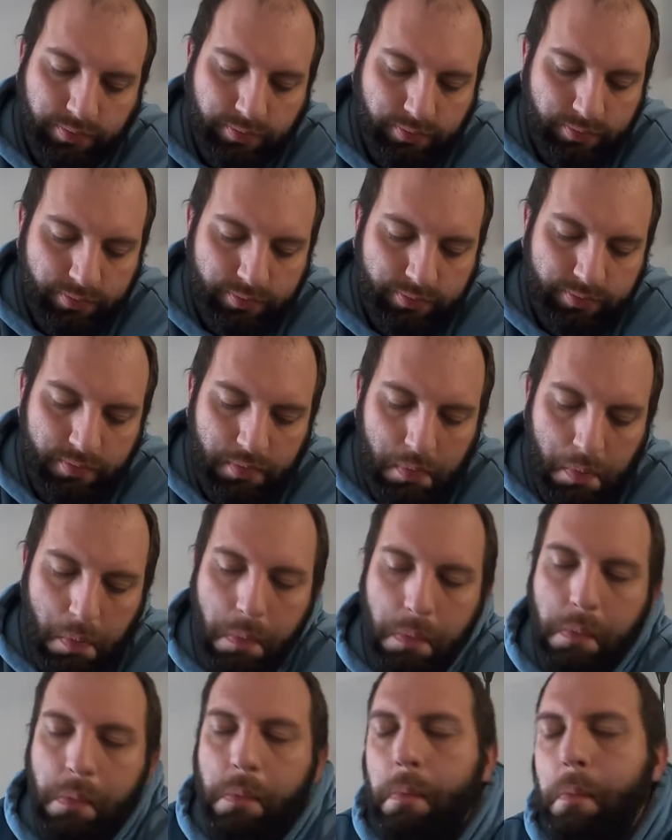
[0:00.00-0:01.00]

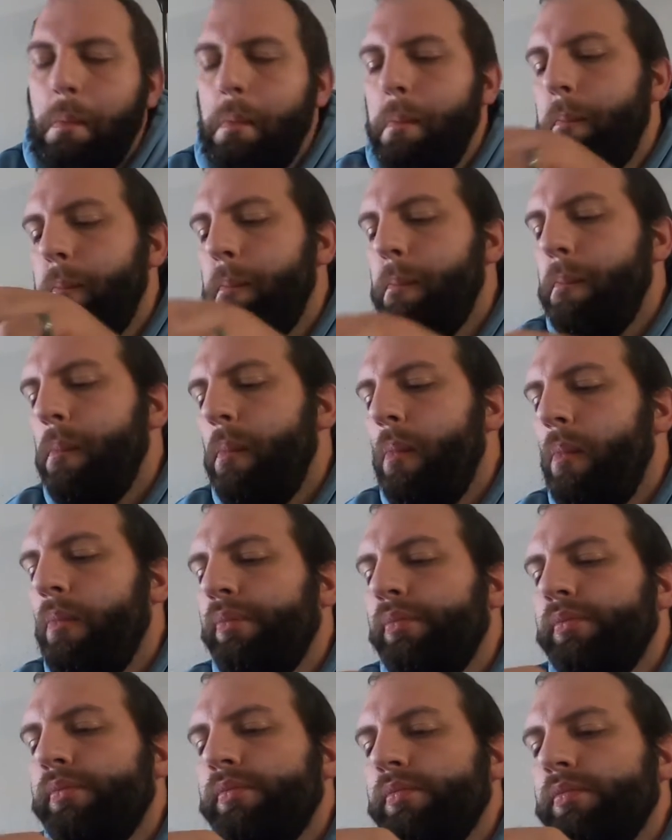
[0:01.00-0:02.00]

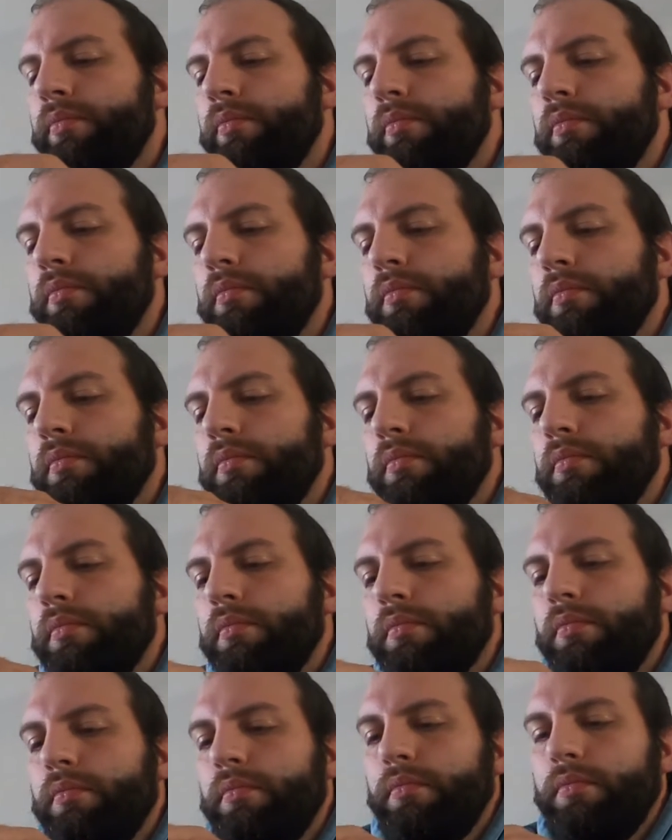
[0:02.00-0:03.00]

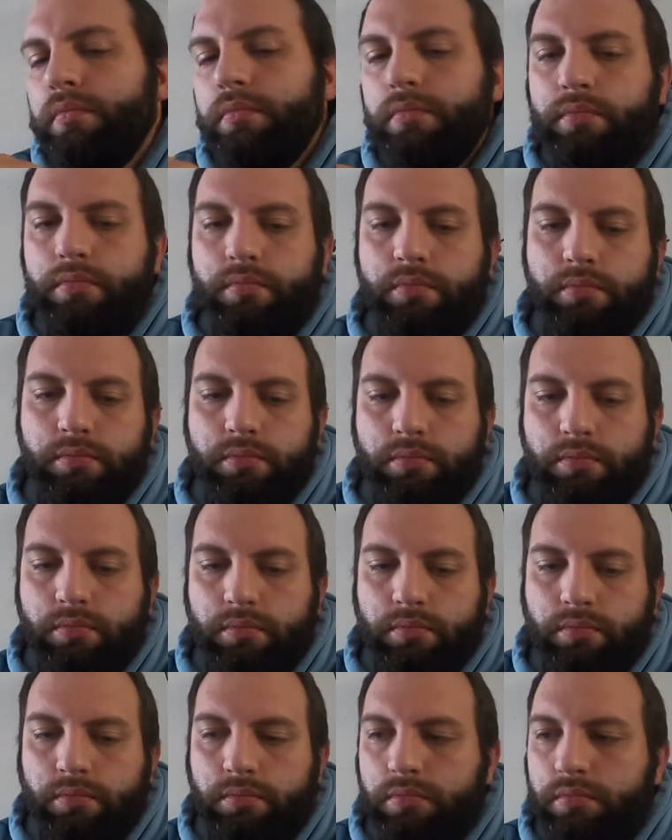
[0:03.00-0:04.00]

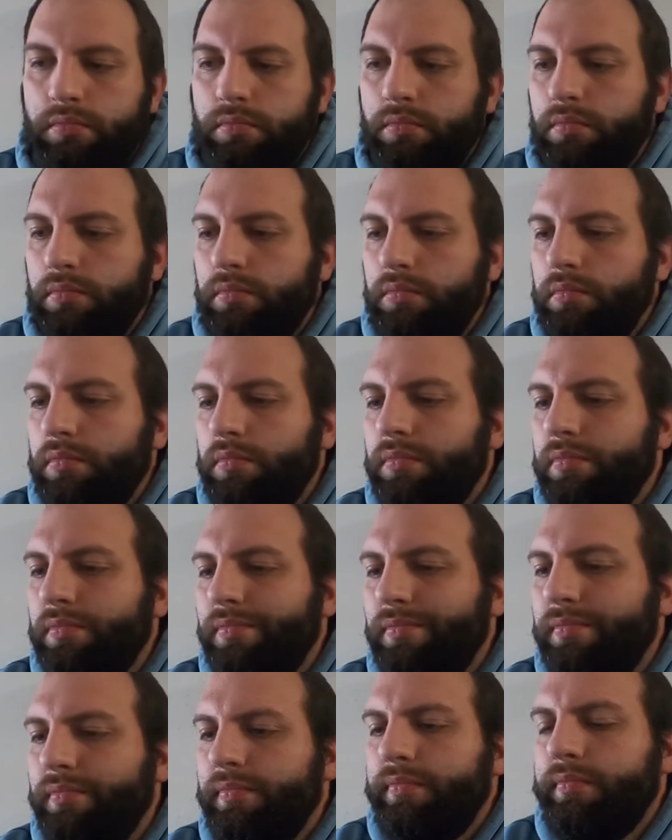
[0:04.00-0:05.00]

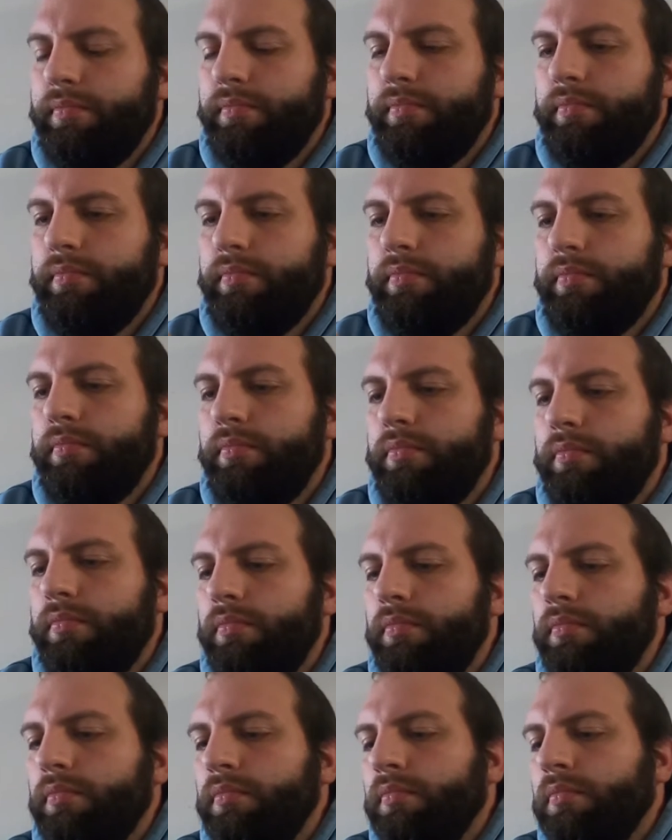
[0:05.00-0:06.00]

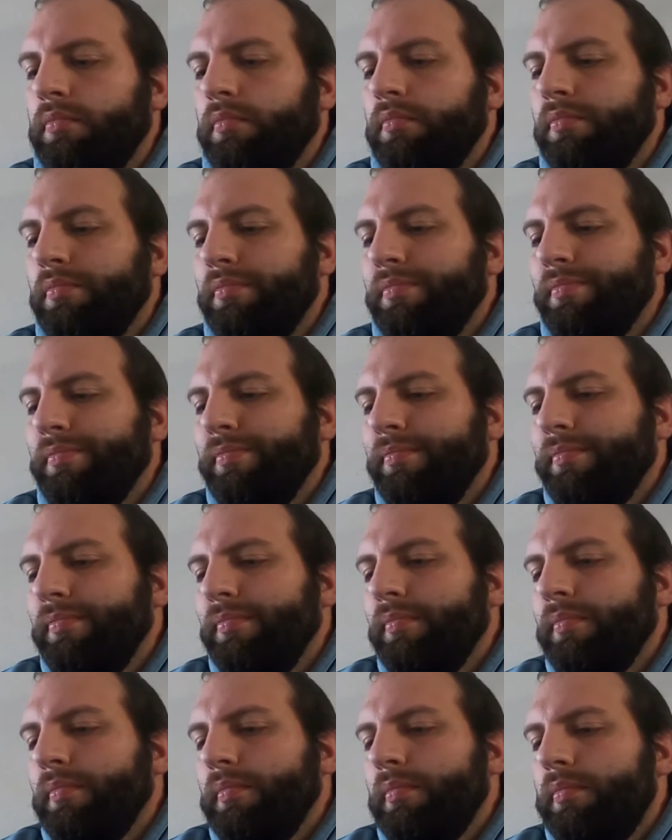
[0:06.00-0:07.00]

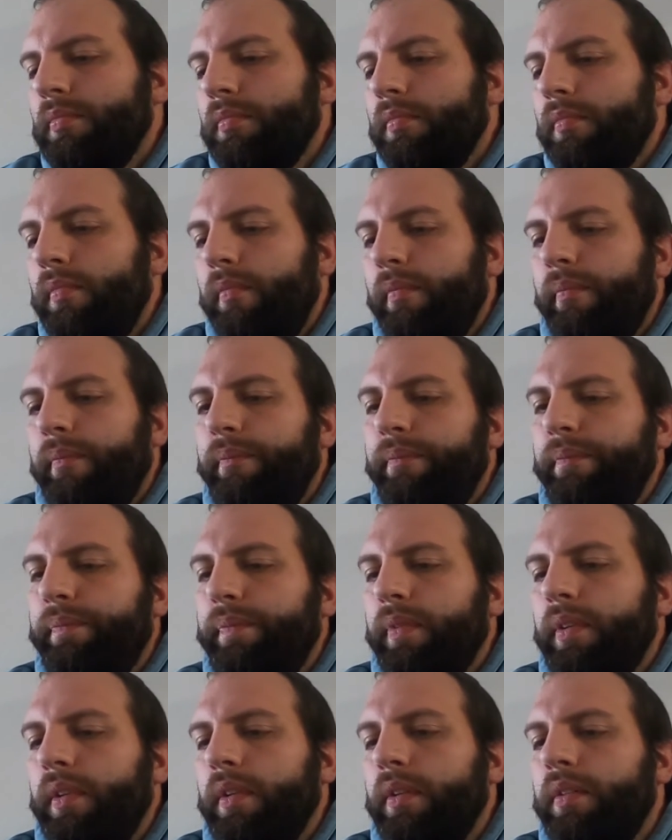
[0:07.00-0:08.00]
The person shown says nothing.